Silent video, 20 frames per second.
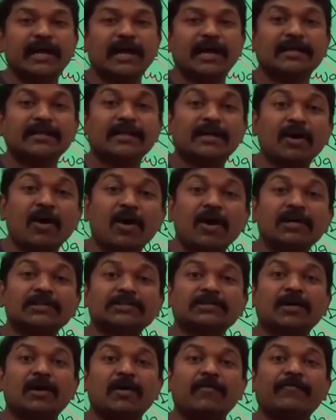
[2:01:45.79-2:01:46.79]
at the cost
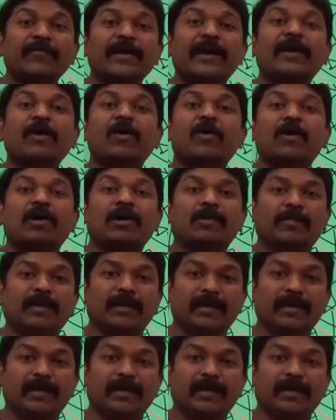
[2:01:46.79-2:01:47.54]
of economy.